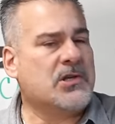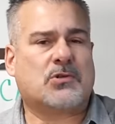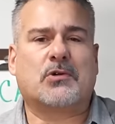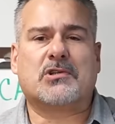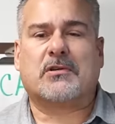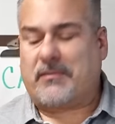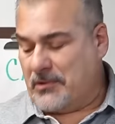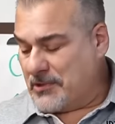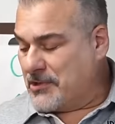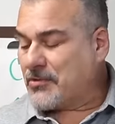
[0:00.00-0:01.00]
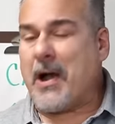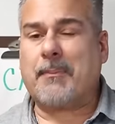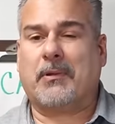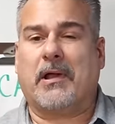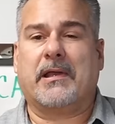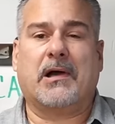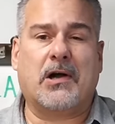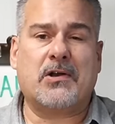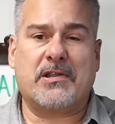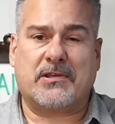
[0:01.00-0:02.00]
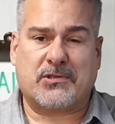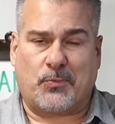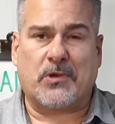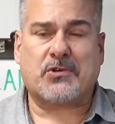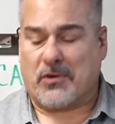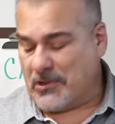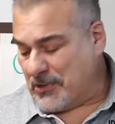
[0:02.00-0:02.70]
So there's a drop light underneath this one truck.